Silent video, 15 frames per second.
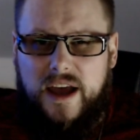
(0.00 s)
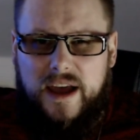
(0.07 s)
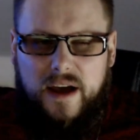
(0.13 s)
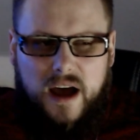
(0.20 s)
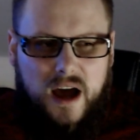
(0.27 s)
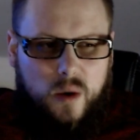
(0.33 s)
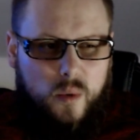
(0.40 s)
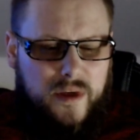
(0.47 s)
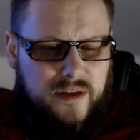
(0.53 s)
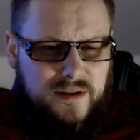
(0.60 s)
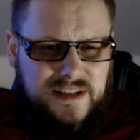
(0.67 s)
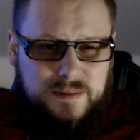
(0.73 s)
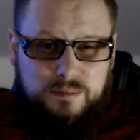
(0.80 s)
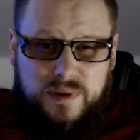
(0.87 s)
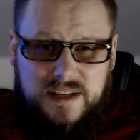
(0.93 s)
whether
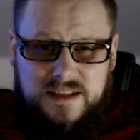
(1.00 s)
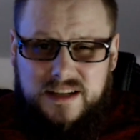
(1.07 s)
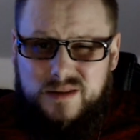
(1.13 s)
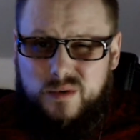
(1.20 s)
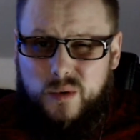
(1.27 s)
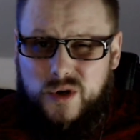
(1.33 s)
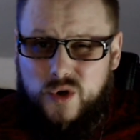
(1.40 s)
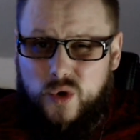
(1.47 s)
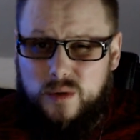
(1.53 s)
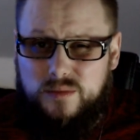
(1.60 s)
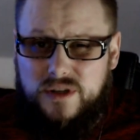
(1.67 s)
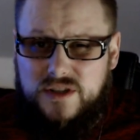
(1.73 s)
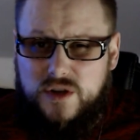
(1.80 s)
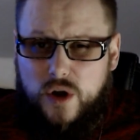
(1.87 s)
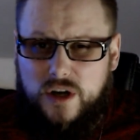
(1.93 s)
it's business, what we normally
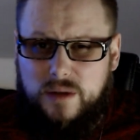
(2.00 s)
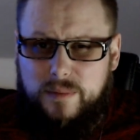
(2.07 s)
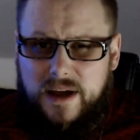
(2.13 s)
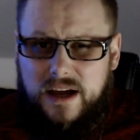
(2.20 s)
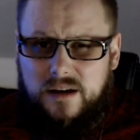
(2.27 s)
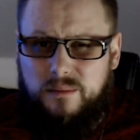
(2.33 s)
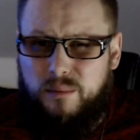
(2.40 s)
talk about,